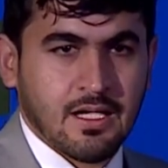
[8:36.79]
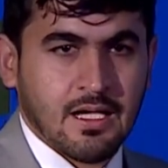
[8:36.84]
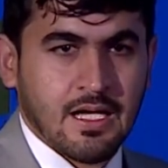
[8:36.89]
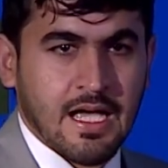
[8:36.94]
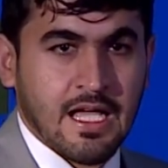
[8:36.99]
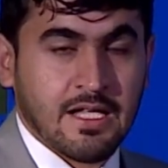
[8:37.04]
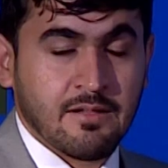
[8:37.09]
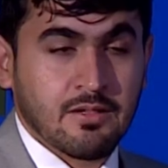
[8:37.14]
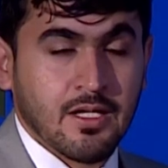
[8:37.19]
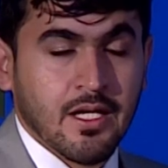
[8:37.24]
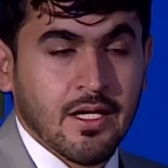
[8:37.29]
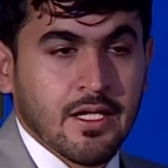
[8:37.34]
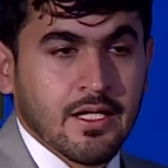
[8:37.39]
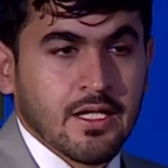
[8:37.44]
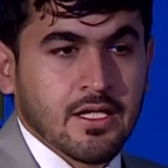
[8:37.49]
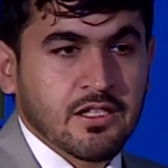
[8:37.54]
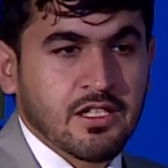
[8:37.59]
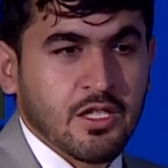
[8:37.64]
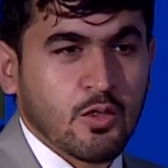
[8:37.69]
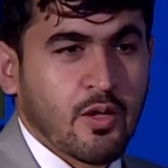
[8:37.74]
And
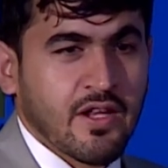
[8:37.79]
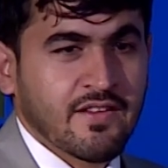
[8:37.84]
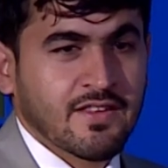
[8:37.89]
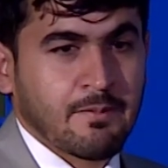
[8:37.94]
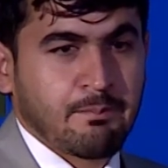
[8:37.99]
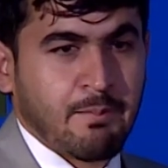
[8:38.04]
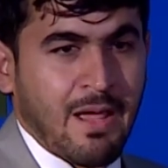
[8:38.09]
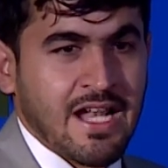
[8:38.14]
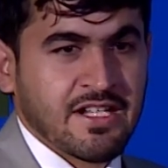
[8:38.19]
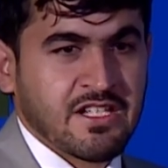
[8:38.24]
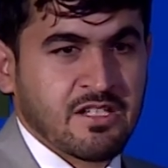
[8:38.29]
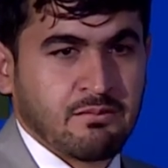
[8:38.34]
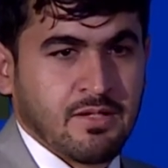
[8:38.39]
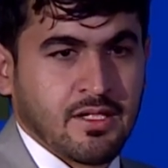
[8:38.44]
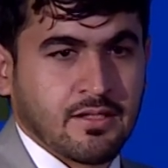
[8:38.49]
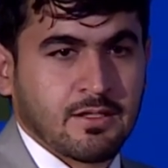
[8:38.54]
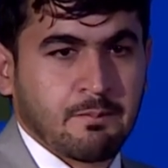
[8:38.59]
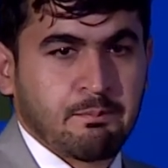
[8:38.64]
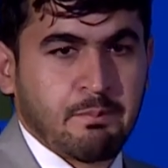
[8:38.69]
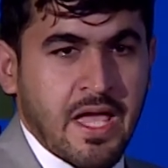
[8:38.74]
during the
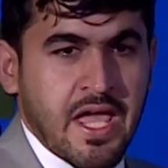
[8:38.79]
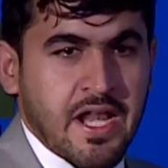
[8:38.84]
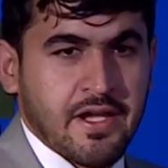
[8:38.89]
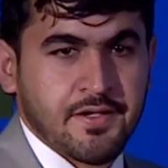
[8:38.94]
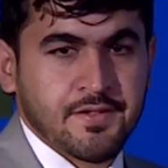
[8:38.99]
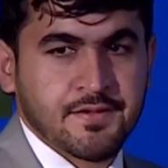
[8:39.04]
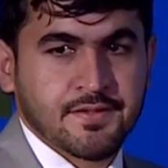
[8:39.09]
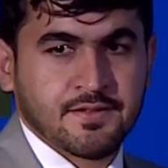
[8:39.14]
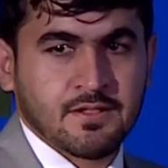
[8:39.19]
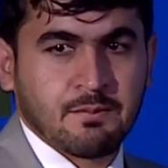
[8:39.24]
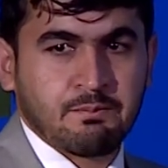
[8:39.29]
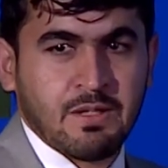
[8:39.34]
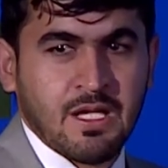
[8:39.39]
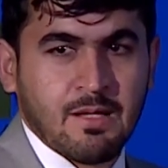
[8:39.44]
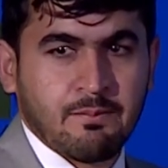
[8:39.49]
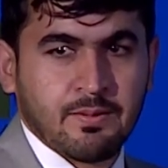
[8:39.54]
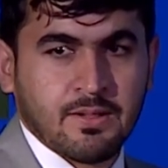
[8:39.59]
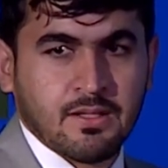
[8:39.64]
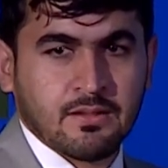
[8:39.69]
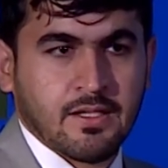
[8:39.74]
pandemic, the parents, the
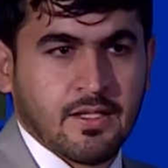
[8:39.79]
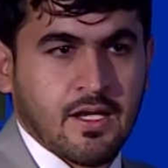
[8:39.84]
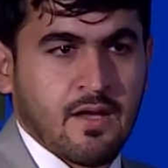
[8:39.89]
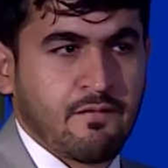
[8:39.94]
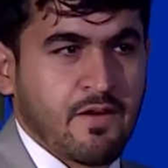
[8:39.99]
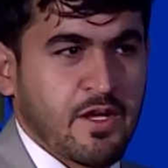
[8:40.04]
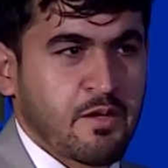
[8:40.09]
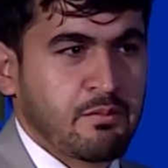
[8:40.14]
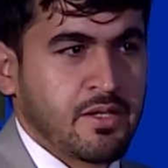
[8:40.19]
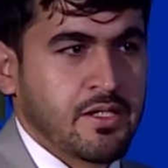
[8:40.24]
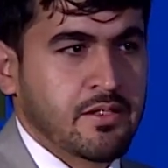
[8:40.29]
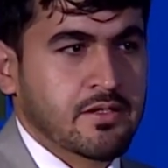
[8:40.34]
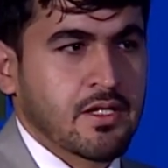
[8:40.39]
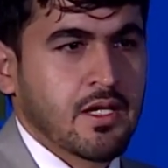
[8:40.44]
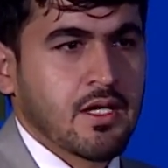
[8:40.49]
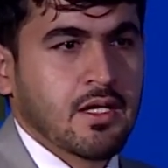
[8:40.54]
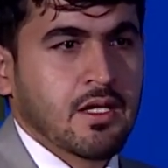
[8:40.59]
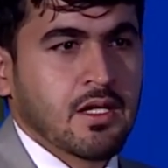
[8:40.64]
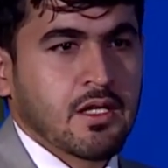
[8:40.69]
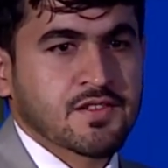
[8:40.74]
people, the government,
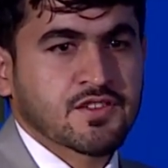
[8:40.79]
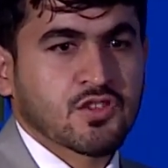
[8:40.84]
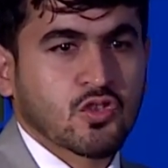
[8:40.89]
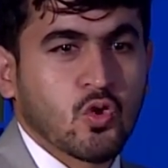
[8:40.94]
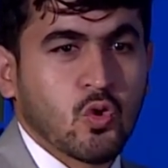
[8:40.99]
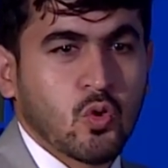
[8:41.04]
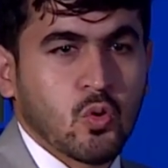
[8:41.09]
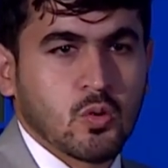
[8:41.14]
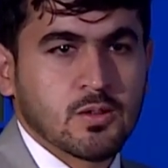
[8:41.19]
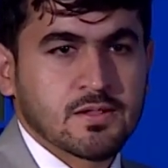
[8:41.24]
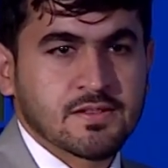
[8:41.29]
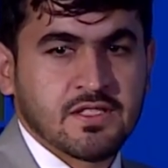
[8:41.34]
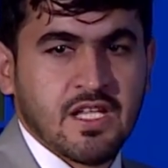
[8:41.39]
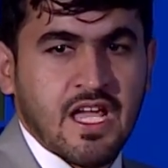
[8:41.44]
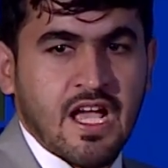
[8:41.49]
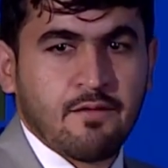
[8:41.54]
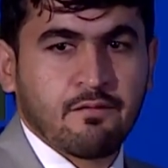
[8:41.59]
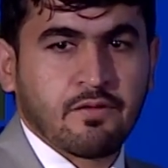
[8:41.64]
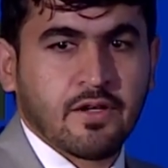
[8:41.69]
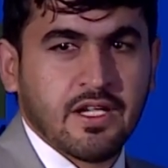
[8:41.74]
schools, they
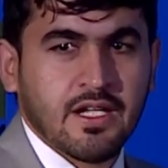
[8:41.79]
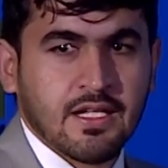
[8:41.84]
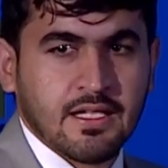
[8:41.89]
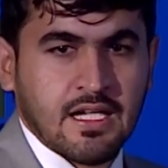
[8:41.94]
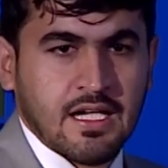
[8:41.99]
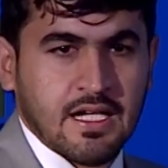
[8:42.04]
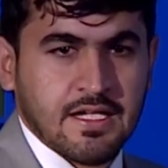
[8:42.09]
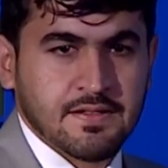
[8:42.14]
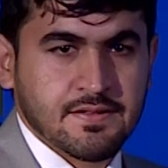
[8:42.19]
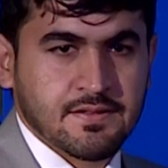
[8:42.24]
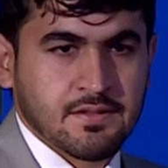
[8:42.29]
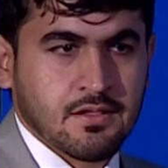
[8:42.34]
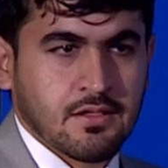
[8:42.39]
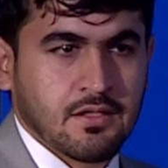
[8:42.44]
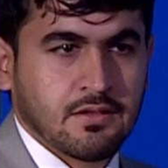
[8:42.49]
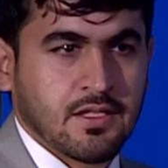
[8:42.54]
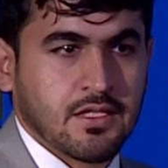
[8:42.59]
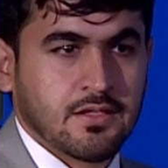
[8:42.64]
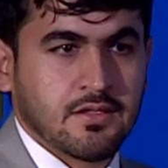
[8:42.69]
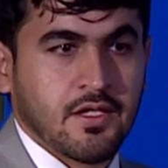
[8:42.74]
have realized
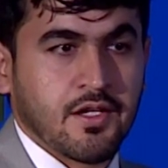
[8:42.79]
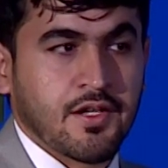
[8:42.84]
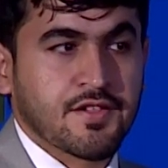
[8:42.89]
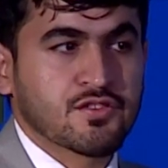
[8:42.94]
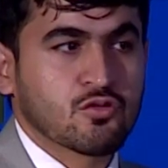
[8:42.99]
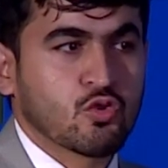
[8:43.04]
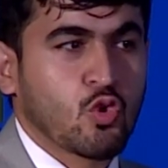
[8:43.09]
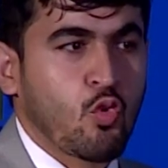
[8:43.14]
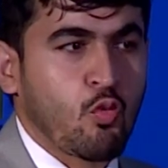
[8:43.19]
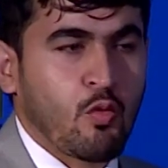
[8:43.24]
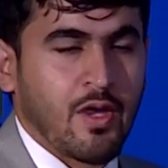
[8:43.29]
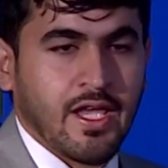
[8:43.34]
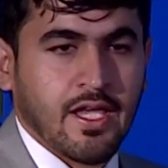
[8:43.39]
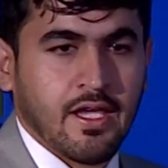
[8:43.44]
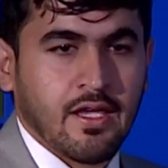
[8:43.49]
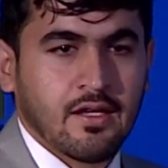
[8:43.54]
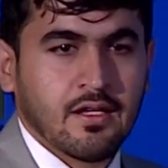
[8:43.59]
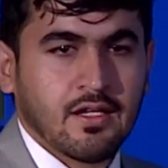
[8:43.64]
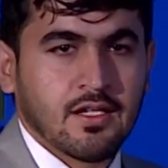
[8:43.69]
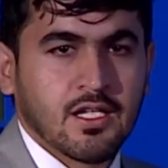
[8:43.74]
that there is no
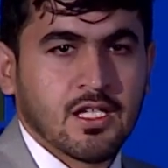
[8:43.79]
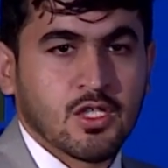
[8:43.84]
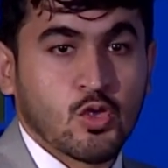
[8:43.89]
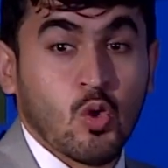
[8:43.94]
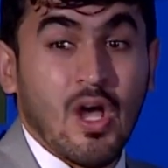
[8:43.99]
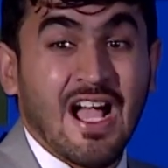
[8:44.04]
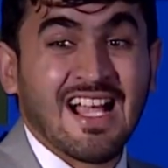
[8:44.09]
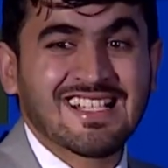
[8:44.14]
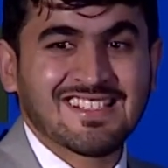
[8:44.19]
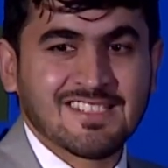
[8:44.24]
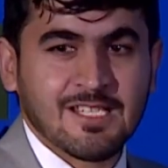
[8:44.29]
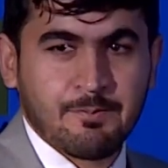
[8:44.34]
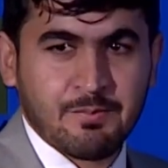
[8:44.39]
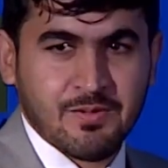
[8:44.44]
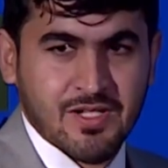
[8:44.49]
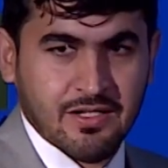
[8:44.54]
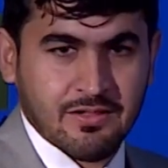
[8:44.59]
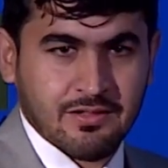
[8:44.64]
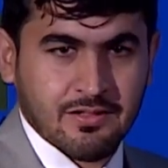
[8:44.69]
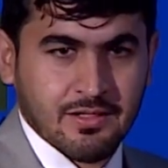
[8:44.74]
way to
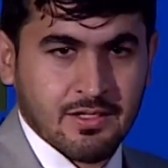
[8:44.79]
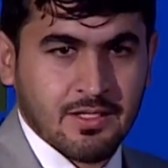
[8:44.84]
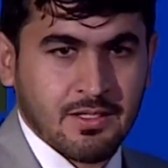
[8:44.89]
accept it.